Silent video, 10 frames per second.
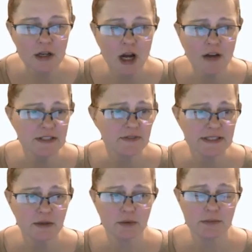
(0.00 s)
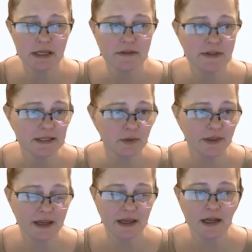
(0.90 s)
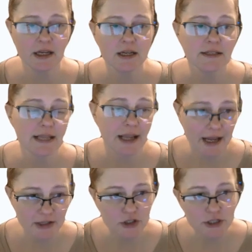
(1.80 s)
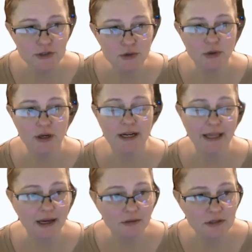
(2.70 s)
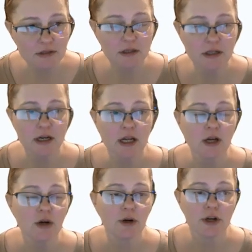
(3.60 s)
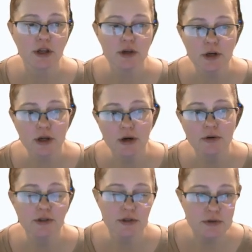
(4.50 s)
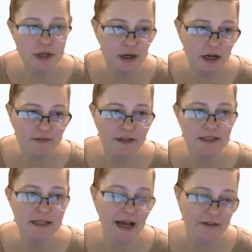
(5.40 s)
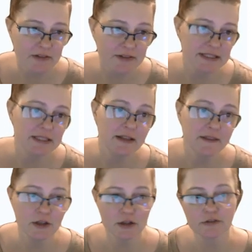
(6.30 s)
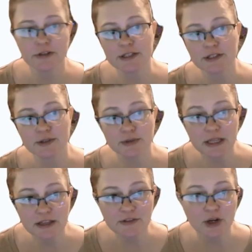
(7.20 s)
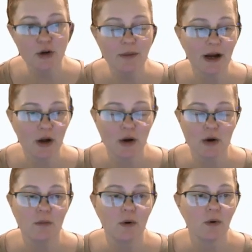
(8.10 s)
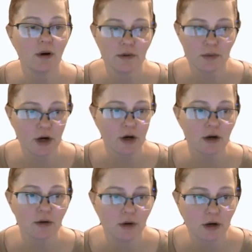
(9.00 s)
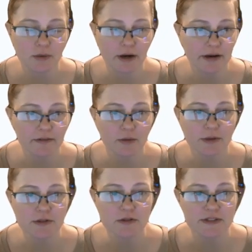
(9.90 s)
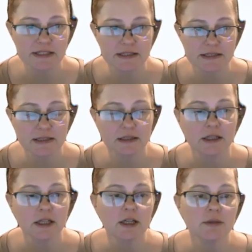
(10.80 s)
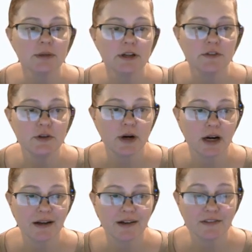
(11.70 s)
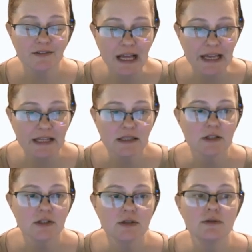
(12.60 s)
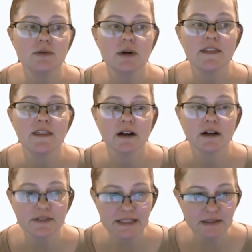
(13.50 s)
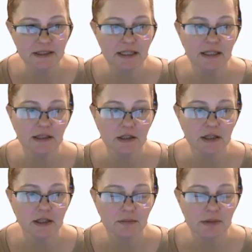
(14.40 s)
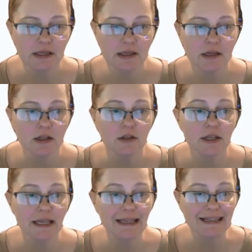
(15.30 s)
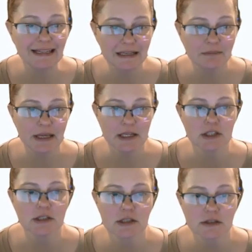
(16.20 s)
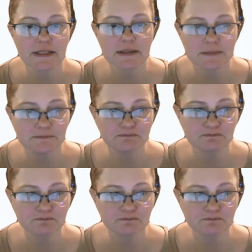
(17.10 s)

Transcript: An office visit would be a visit with a psychiatrist or a counselor where you would go to their office, have the visit, and then you're free to leave and go back home or to work or wherever once your visit's done. But if you are confined to their facility, you're going to be looking at an inpatient service.